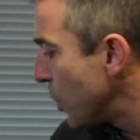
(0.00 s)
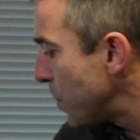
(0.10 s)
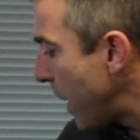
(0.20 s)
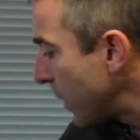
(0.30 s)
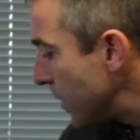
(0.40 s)

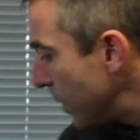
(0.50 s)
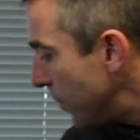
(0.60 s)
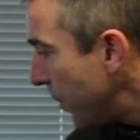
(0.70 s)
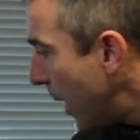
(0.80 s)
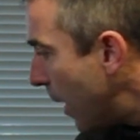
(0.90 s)

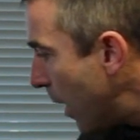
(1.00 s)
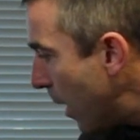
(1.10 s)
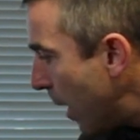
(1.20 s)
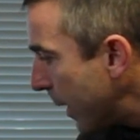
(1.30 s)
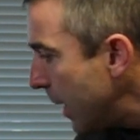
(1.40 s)
perspective,
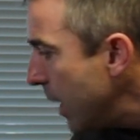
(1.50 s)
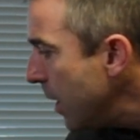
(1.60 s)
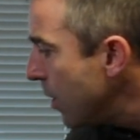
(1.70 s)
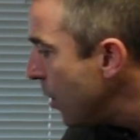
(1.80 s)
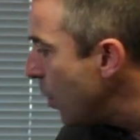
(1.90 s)
a
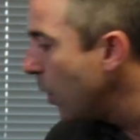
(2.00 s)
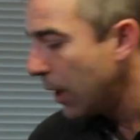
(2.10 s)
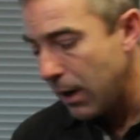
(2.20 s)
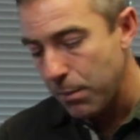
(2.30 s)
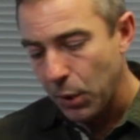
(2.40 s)
key
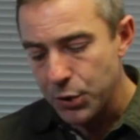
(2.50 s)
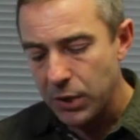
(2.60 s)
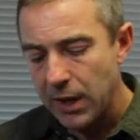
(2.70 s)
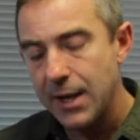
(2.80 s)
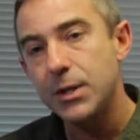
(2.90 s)
new
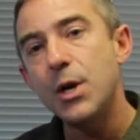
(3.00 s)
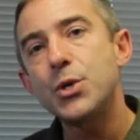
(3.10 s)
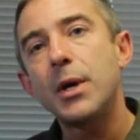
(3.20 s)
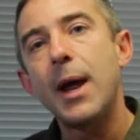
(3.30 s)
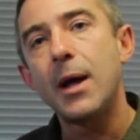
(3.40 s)

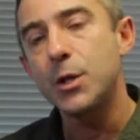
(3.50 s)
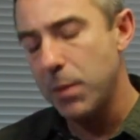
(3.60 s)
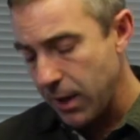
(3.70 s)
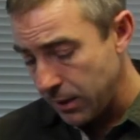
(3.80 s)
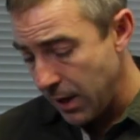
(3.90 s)
personalization
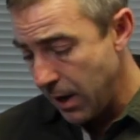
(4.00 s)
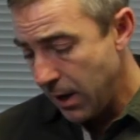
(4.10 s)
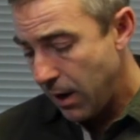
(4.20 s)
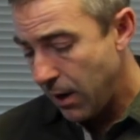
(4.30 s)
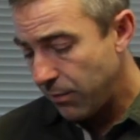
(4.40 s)
aspect
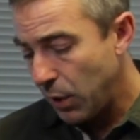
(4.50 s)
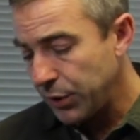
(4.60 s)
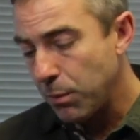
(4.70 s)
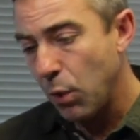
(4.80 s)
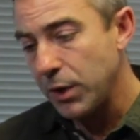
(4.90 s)
of
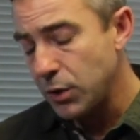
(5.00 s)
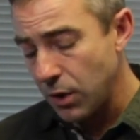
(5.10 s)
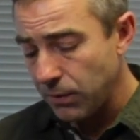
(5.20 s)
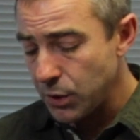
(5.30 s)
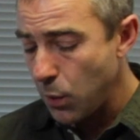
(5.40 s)
Multipoint
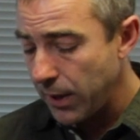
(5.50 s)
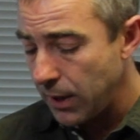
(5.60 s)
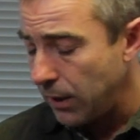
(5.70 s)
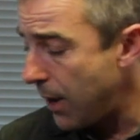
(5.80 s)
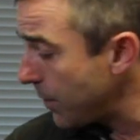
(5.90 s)
Server
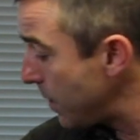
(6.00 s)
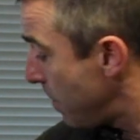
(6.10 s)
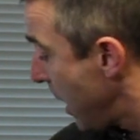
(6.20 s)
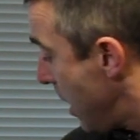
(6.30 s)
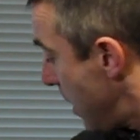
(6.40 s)

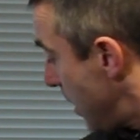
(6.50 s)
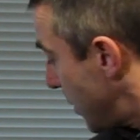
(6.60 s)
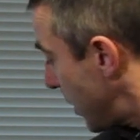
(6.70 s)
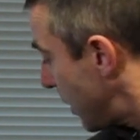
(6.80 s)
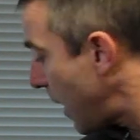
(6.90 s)
2011
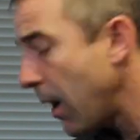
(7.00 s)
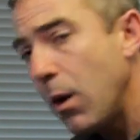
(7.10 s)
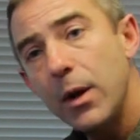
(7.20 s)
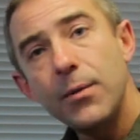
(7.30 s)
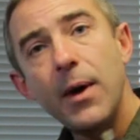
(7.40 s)
is that
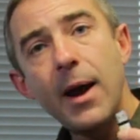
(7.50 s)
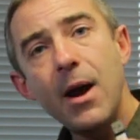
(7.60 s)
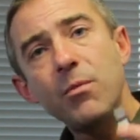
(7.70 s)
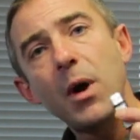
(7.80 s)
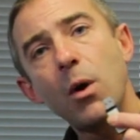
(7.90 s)
now if I
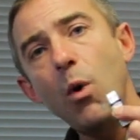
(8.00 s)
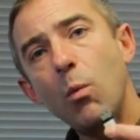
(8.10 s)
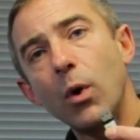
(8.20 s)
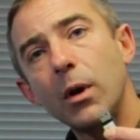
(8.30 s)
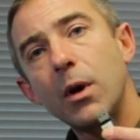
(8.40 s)
have my
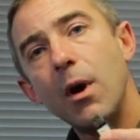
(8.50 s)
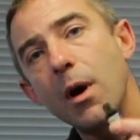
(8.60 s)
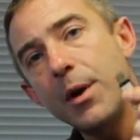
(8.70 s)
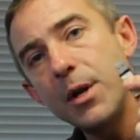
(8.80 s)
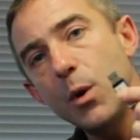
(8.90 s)
homework
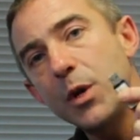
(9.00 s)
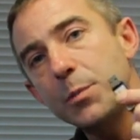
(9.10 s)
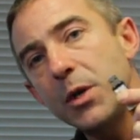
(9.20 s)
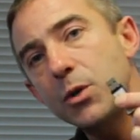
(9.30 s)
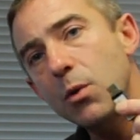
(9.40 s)
on a
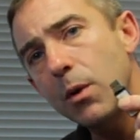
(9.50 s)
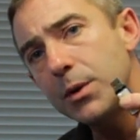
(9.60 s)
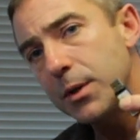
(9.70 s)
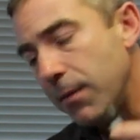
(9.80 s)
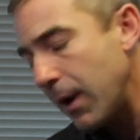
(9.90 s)
USB storage